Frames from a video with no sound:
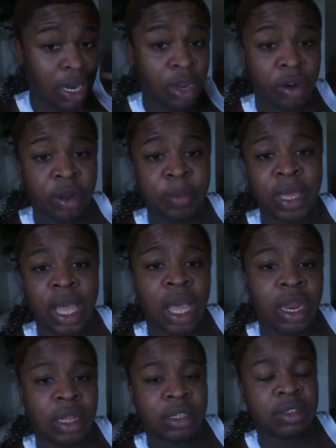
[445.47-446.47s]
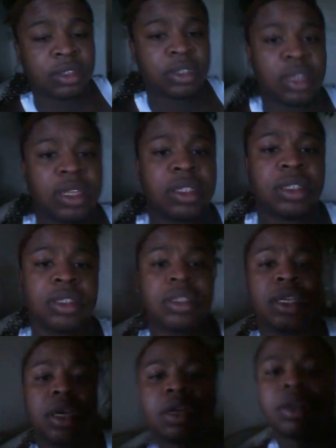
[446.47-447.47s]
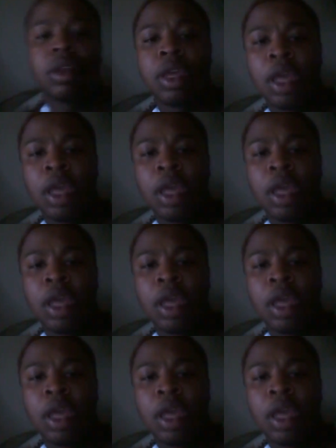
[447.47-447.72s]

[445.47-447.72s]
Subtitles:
learn to be honest and sincere.